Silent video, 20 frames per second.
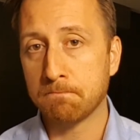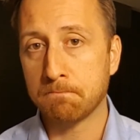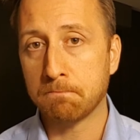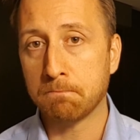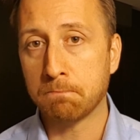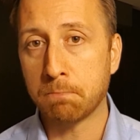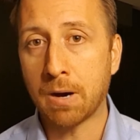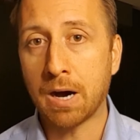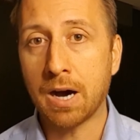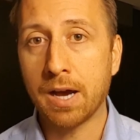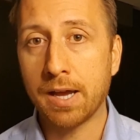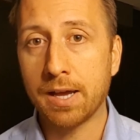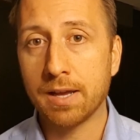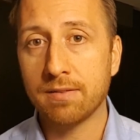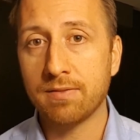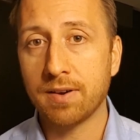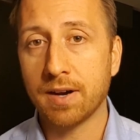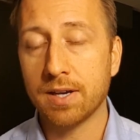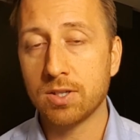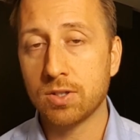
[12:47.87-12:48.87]
my
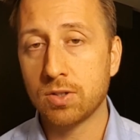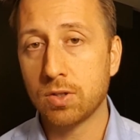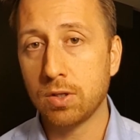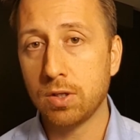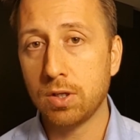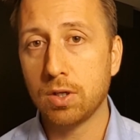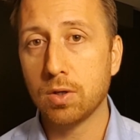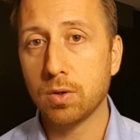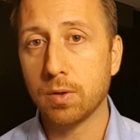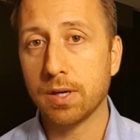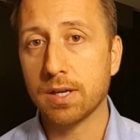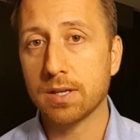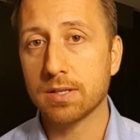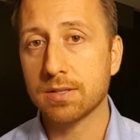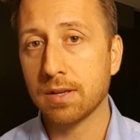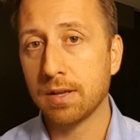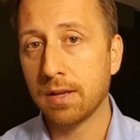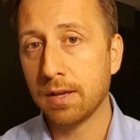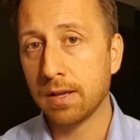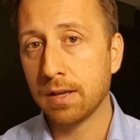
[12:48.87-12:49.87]
advice to you
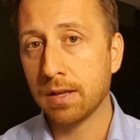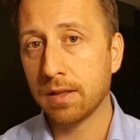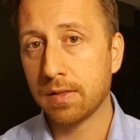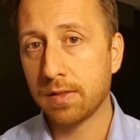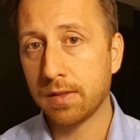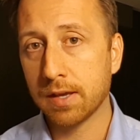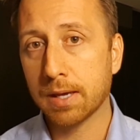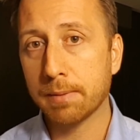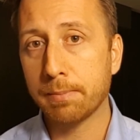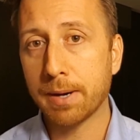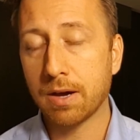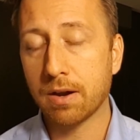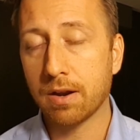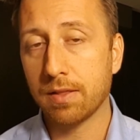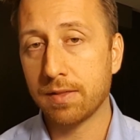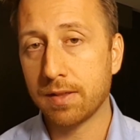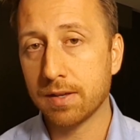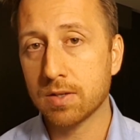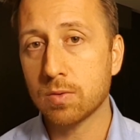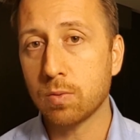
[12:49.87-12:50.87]
is think about
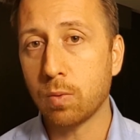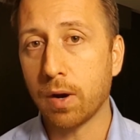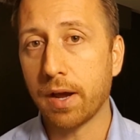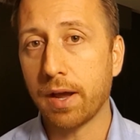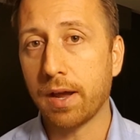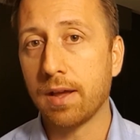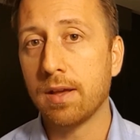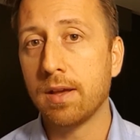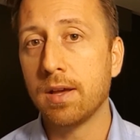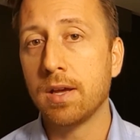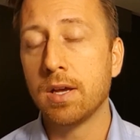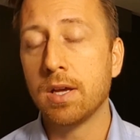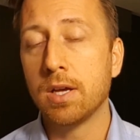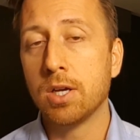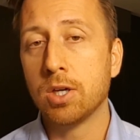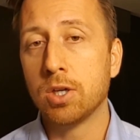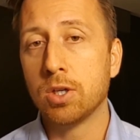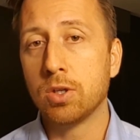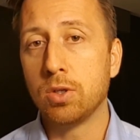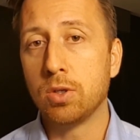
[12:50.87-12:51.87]
it this way.
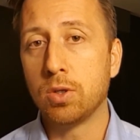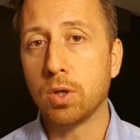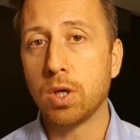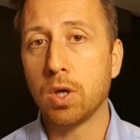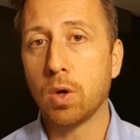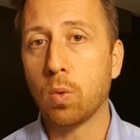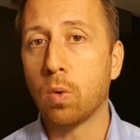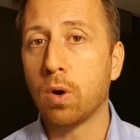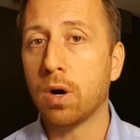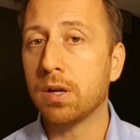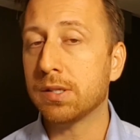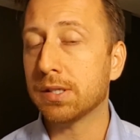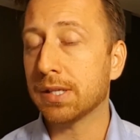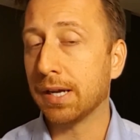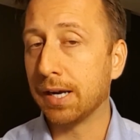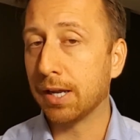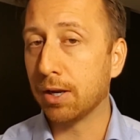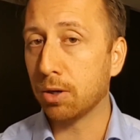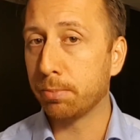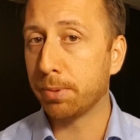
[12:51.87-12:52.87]
Do you want a
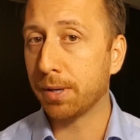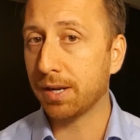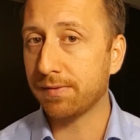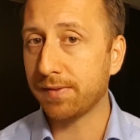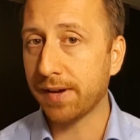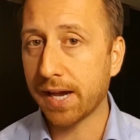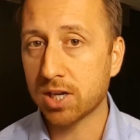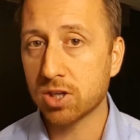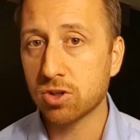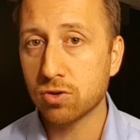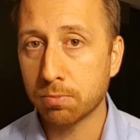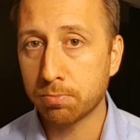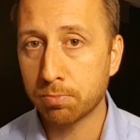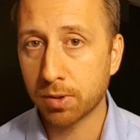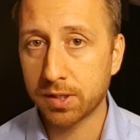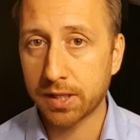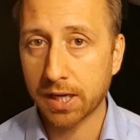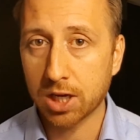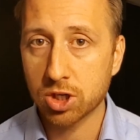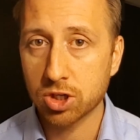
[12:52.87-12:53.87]
little bit of extra
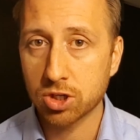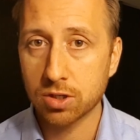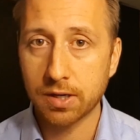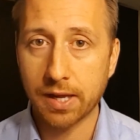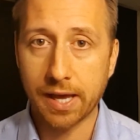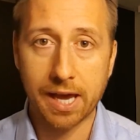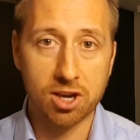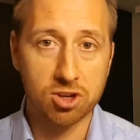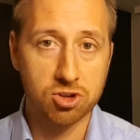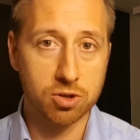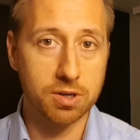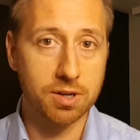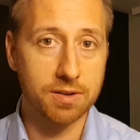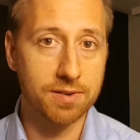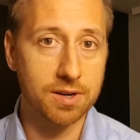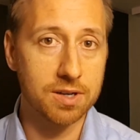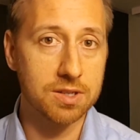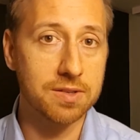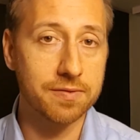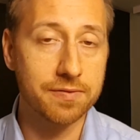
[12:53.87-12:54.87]
protection, extra
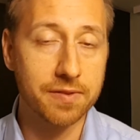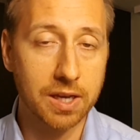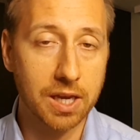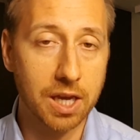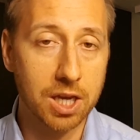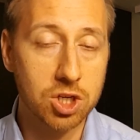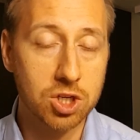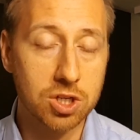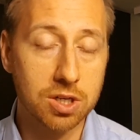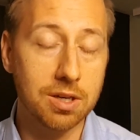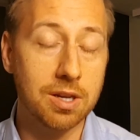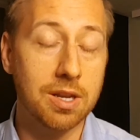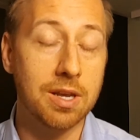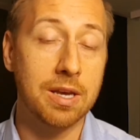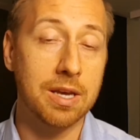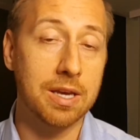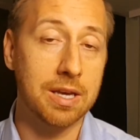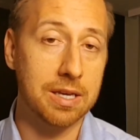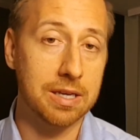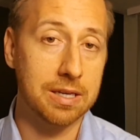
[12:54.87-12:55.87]
diversification?
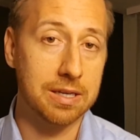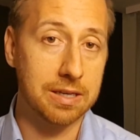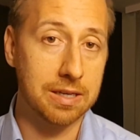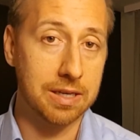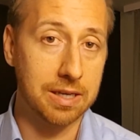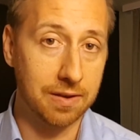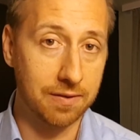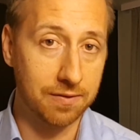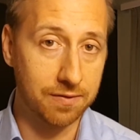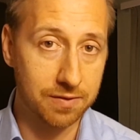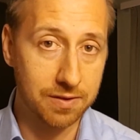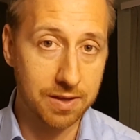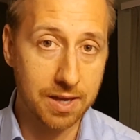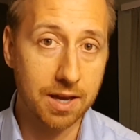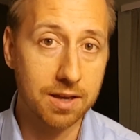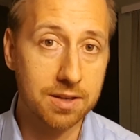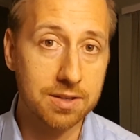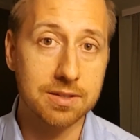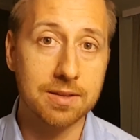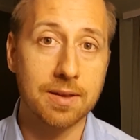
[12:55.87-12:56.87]
If
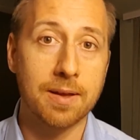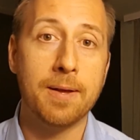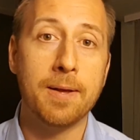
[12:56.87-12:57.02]
yes,